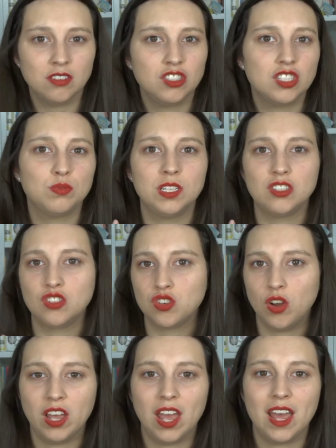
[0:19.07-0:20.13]
I just wanted to
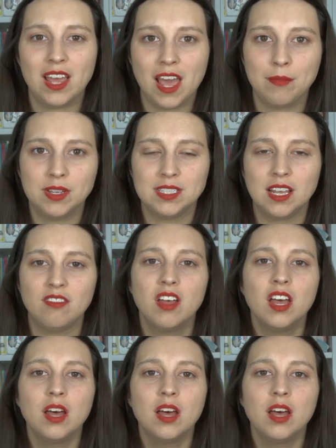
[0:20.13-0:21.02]
try it and get myself